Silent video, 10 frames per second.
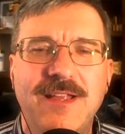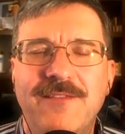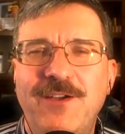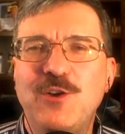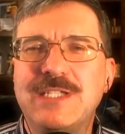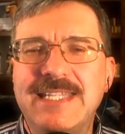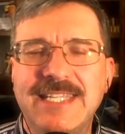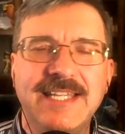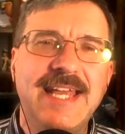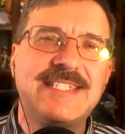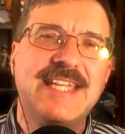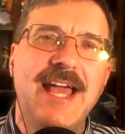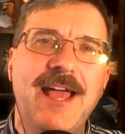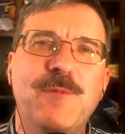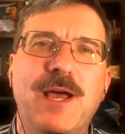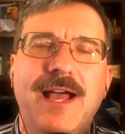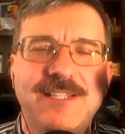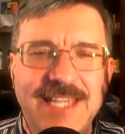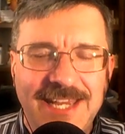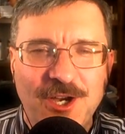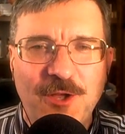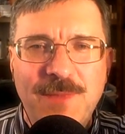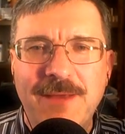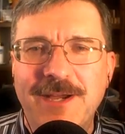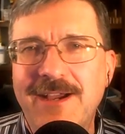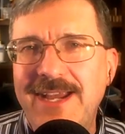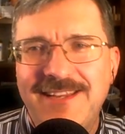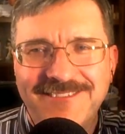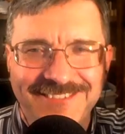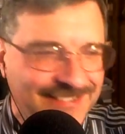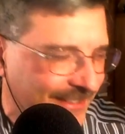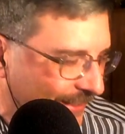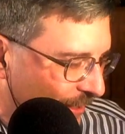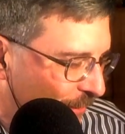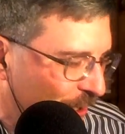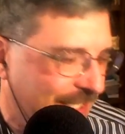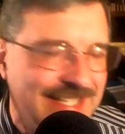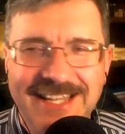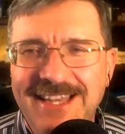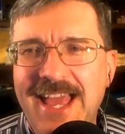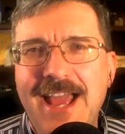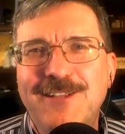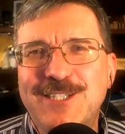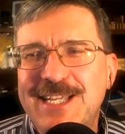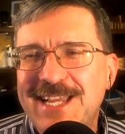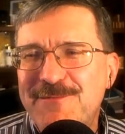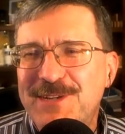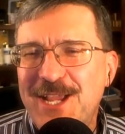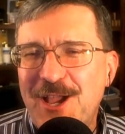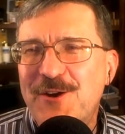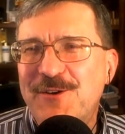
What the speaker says: Folks, until next time, I'll see you here on Mayberry. The music's getting loud, so I have time to go.